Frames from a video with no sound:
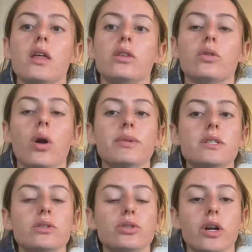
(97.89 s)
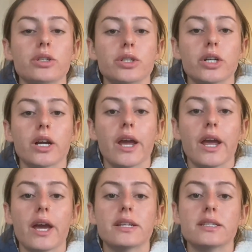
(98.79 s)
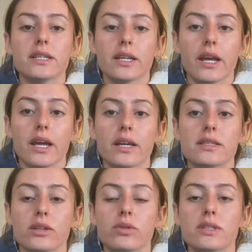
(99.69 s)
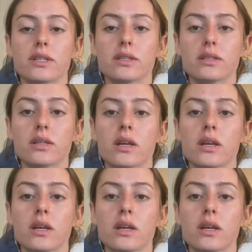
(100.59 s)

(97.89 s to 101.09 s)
the chromatin structure and DNA sequences.